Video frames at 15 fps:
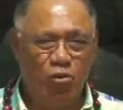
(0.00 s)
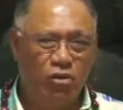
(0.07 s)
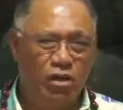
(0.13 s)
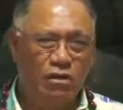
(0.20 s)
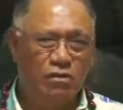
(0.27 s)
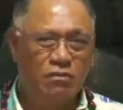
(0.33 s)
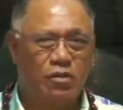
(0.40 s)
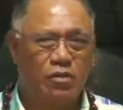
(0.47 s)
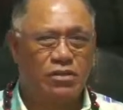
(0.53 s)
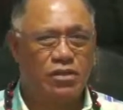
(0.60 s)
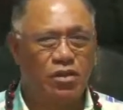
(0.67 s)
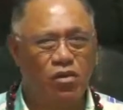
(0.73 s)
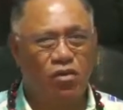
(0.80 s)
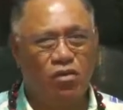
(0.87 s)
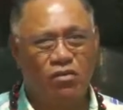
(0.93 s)
Praise the
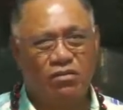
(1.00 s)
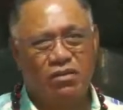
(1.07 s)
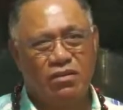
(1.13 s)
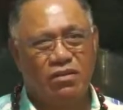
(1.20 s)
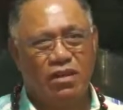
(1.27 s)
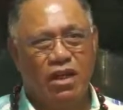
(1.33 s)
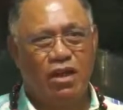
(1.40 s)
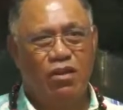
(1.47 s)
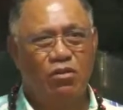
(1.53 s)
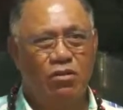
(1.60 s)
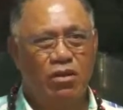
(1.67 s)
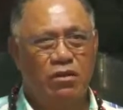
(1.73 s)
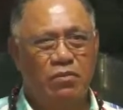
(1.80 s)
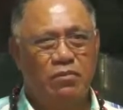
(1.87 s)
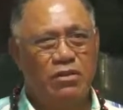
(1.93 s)
Lord. Hallelujah.
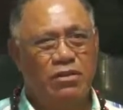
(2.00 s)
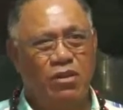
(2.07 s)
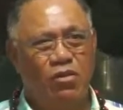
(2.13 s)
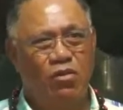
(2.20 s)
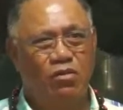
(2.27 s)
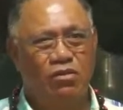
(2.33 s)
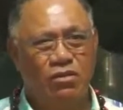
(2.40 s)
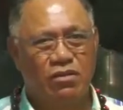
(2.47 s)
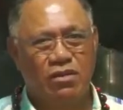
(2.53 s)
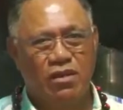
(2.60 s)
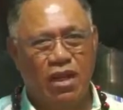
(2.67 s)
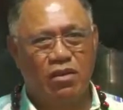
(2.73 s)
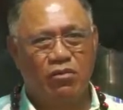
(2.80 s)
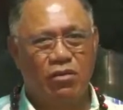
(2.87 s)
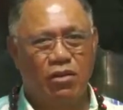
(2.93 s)
Praise the Lord.
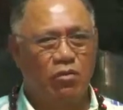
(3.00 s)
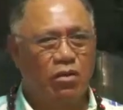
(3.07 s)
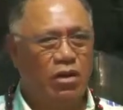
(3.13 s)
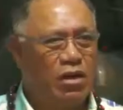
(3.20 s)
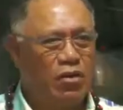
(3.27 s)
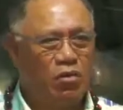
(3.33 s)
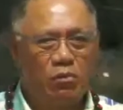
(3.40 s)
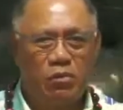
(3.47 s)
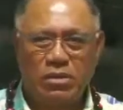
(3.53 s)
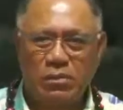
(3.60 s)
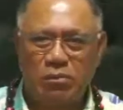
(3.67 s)
Hallelujah. Praise the prayer.